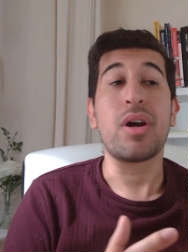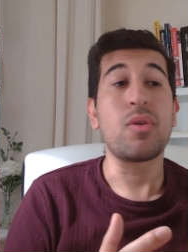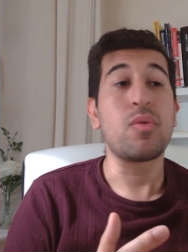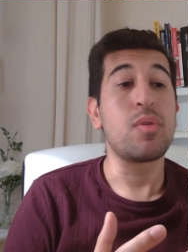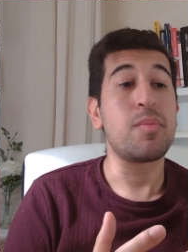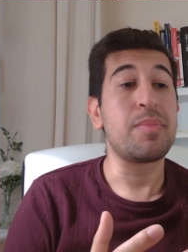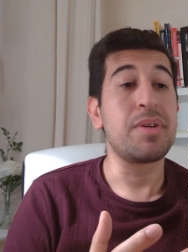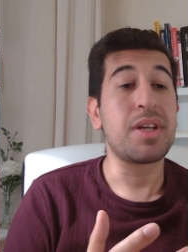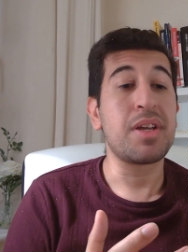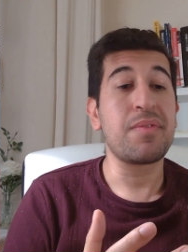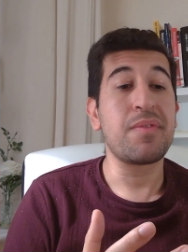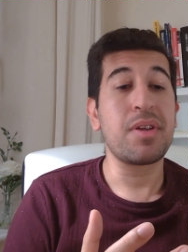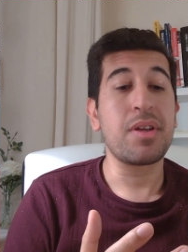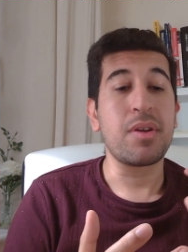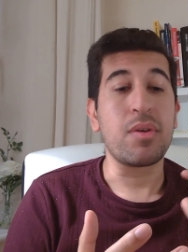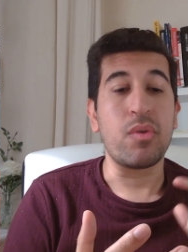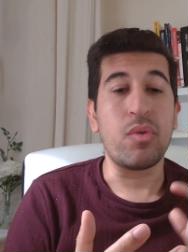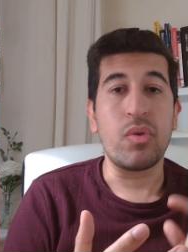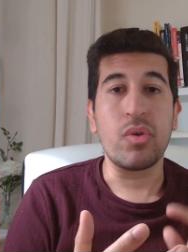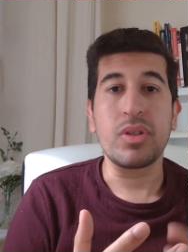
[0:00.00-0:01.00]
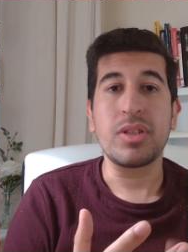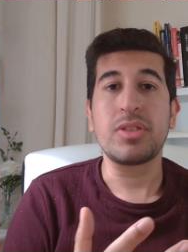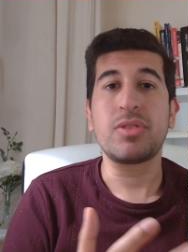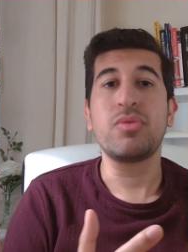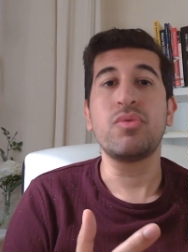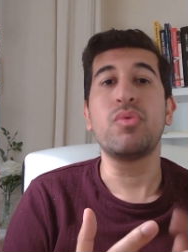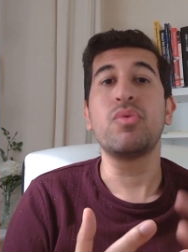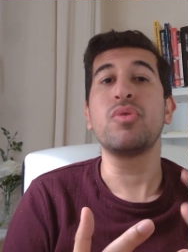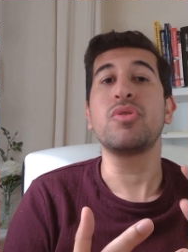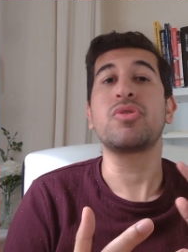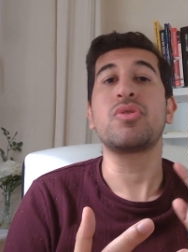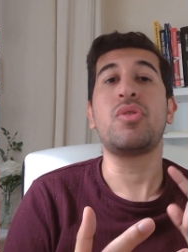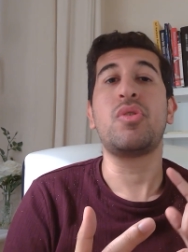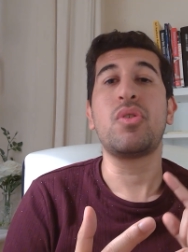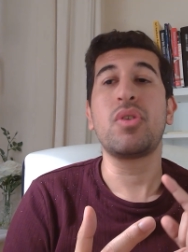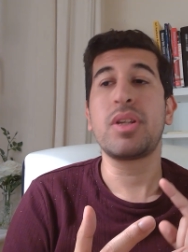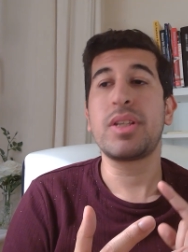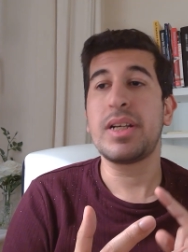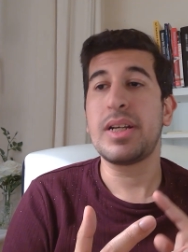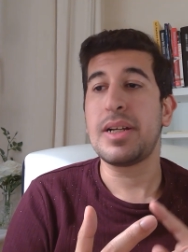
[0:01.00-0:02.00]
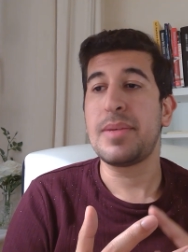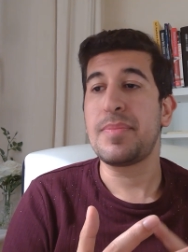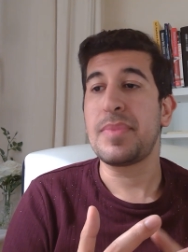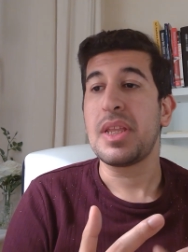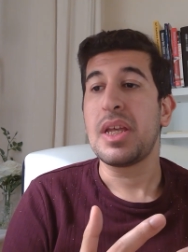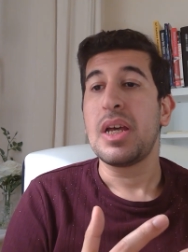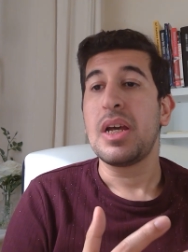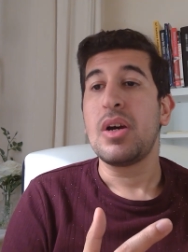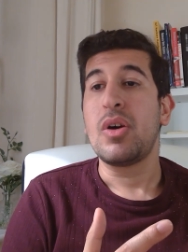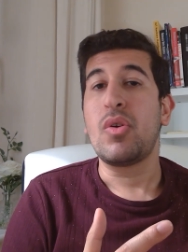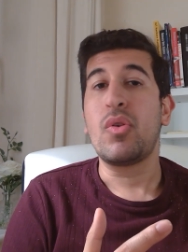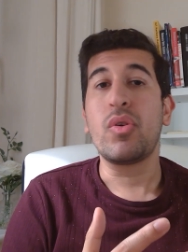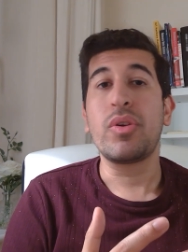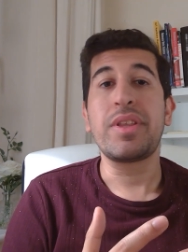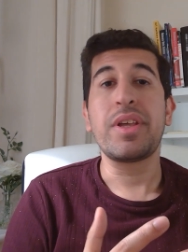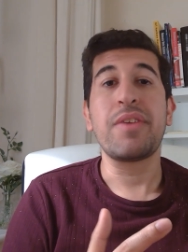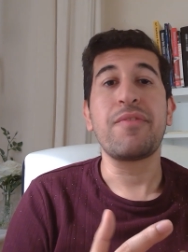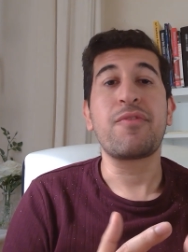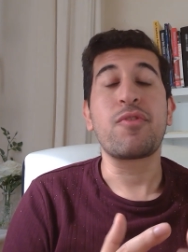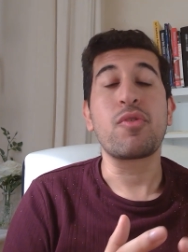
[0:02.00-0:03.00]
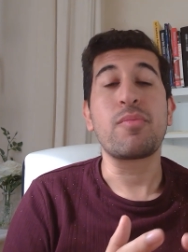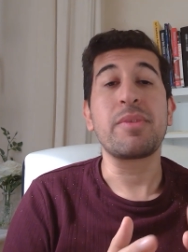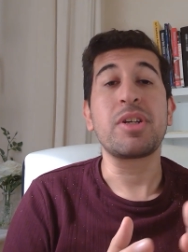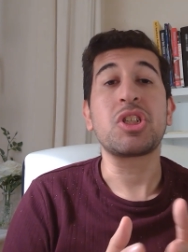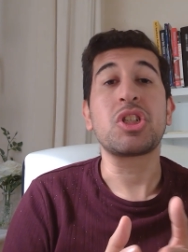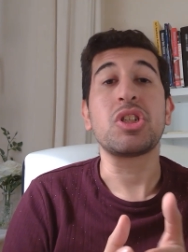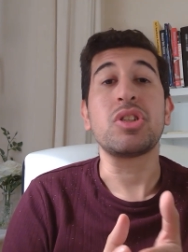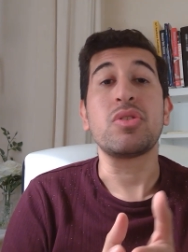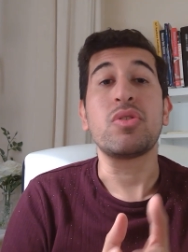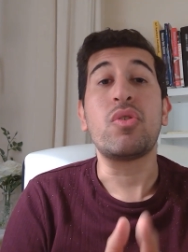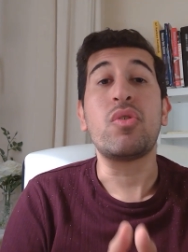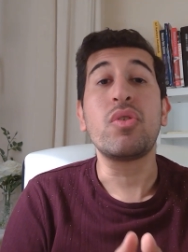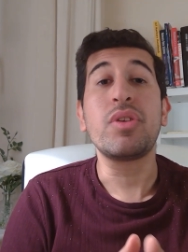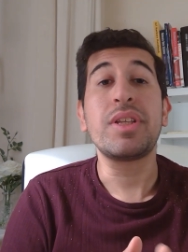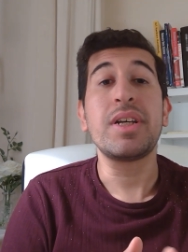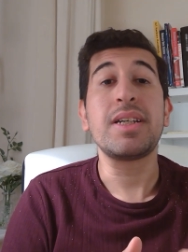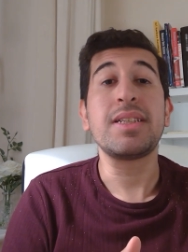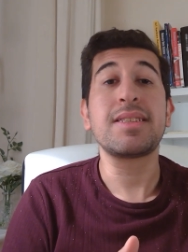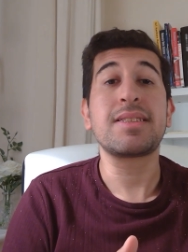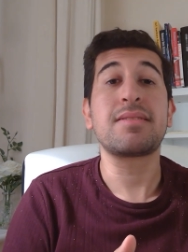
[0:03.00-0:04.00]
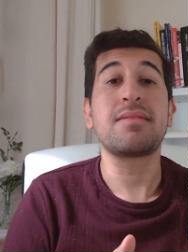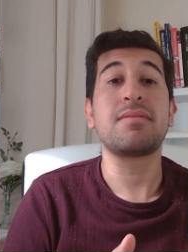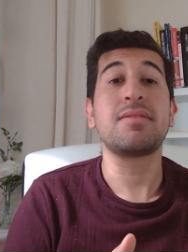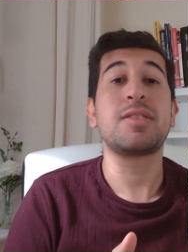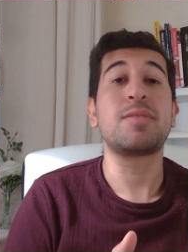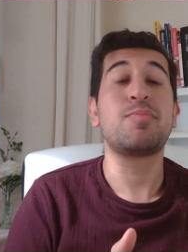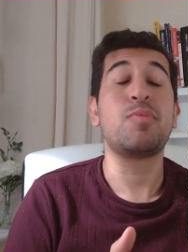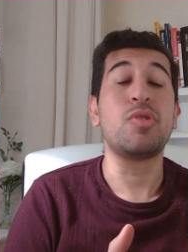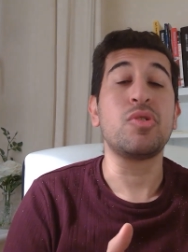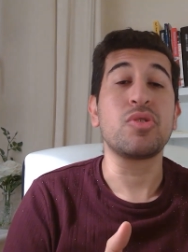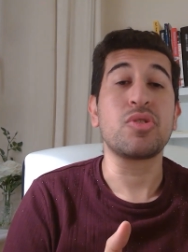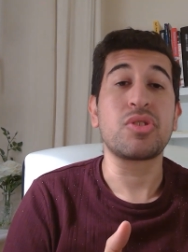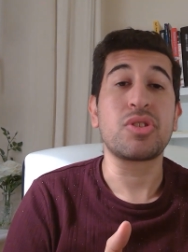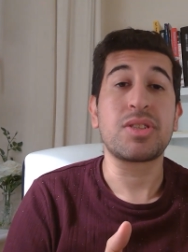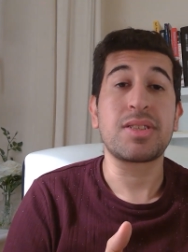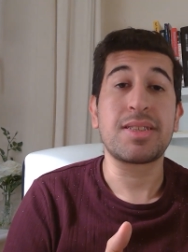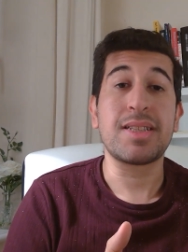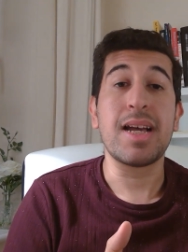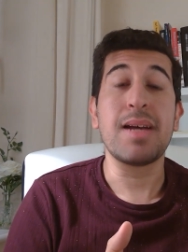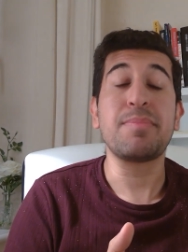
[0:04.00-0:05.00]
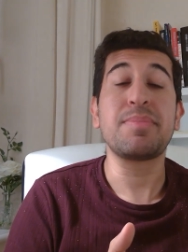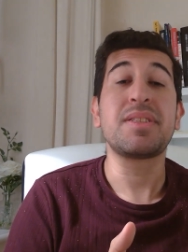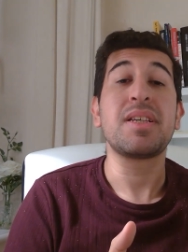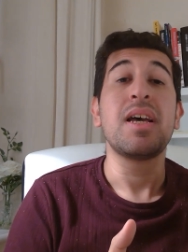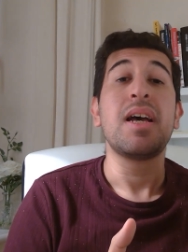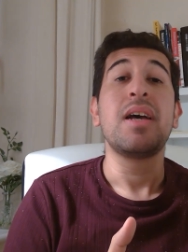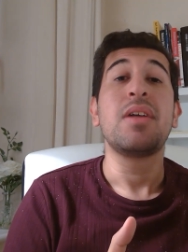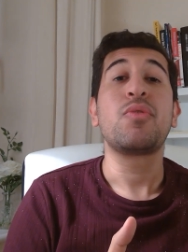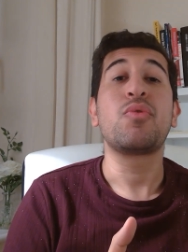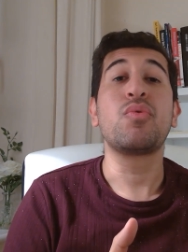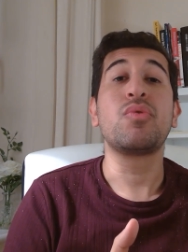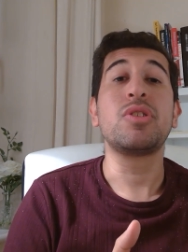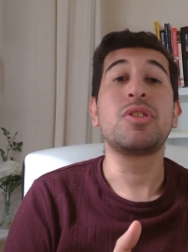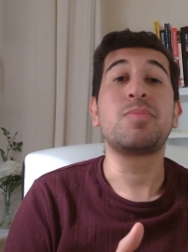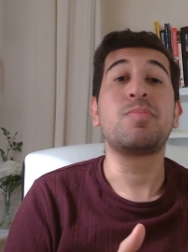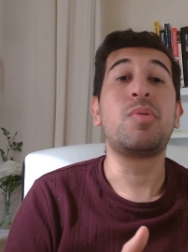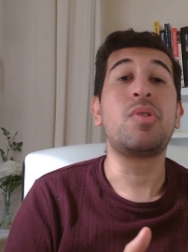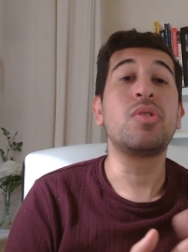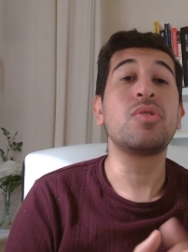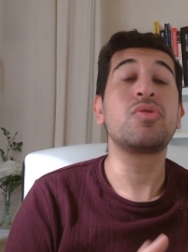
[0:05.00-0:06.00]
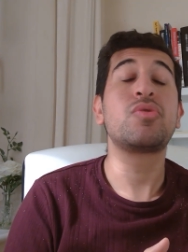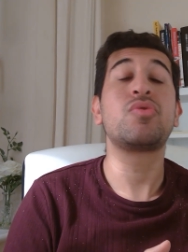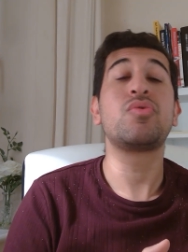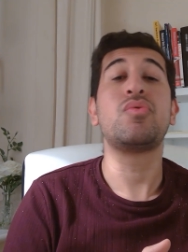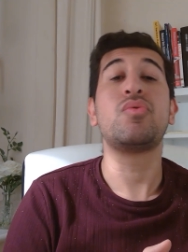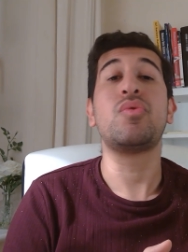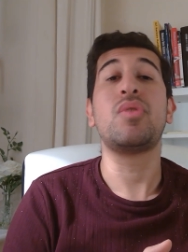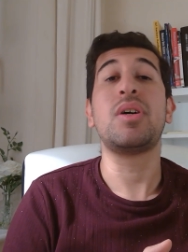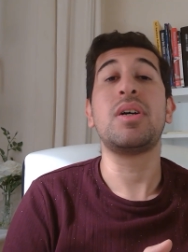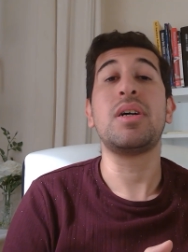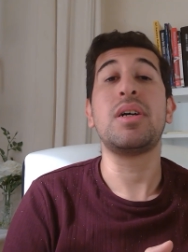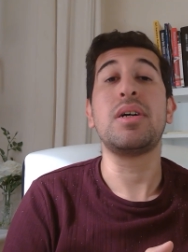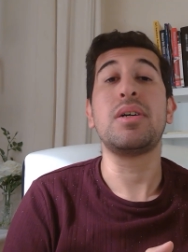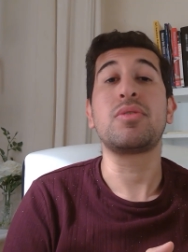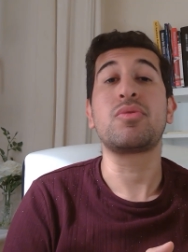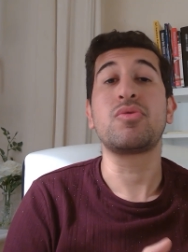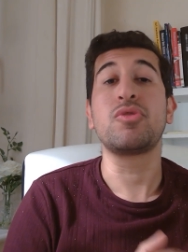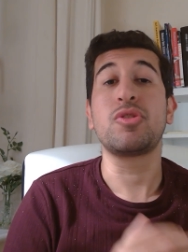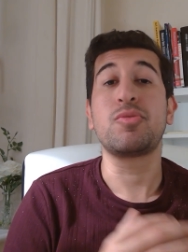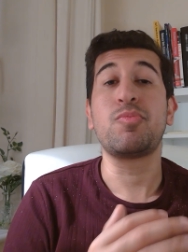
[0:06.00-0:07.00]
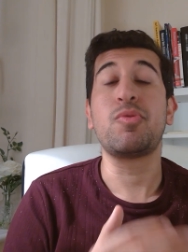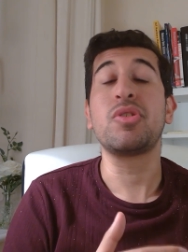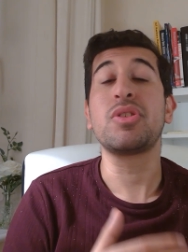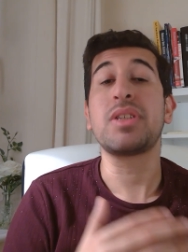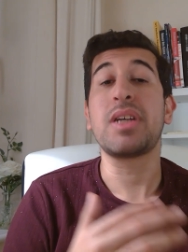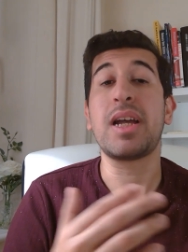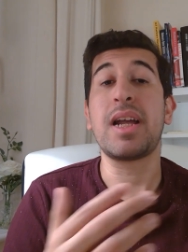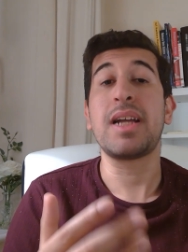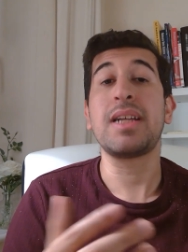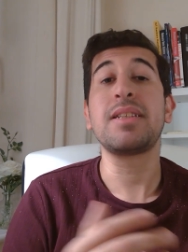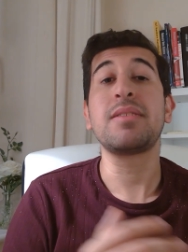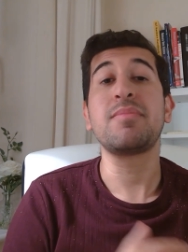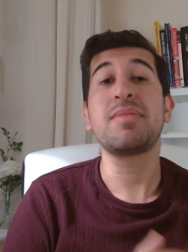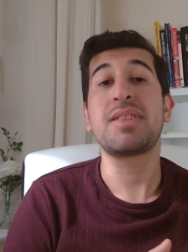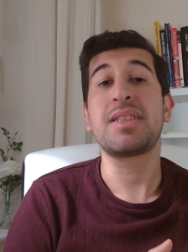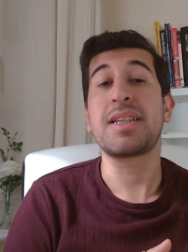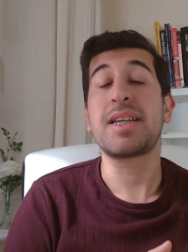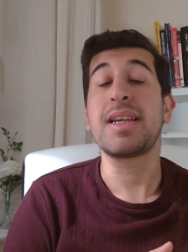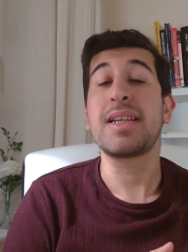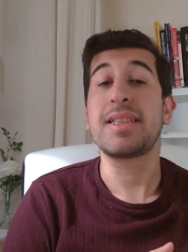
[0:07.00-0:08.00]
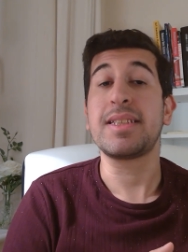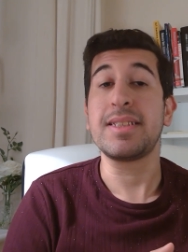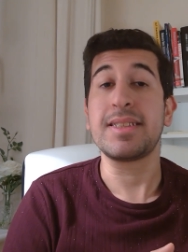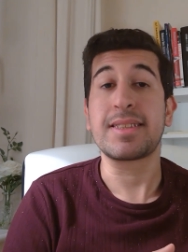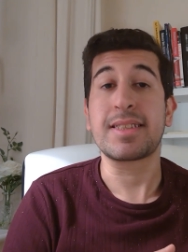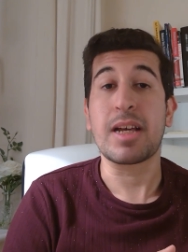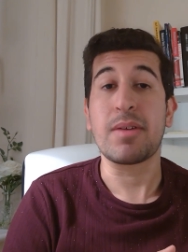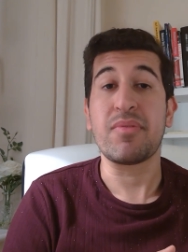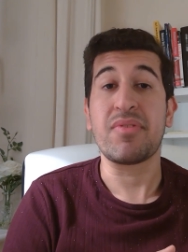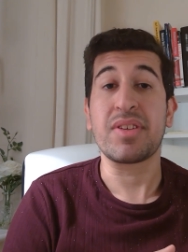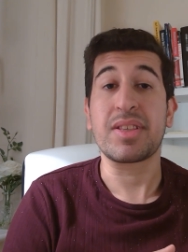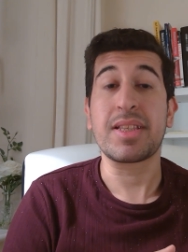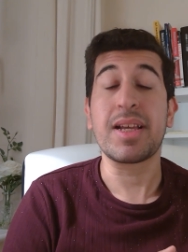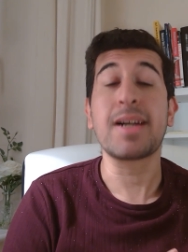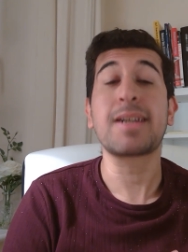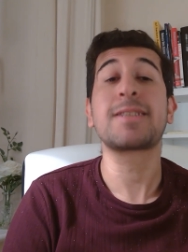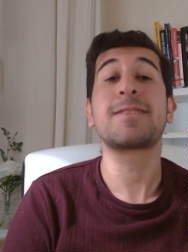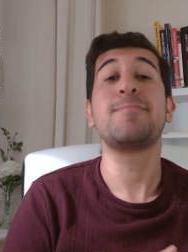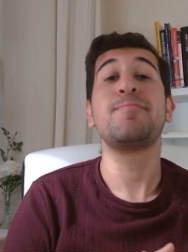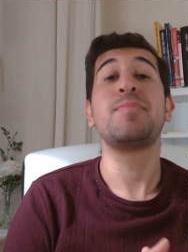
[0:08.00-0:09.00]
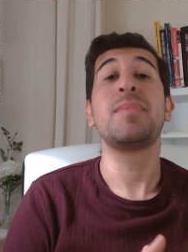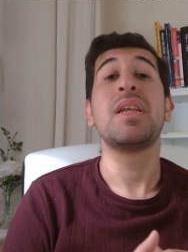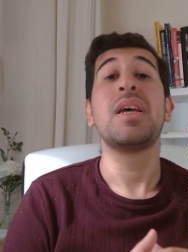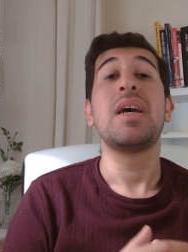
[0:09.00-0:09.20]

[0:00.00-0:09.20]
I will be giving you all the tools, all the all the information, all the incident response steps to respond to uh, to respond and mitigate these type of attacks.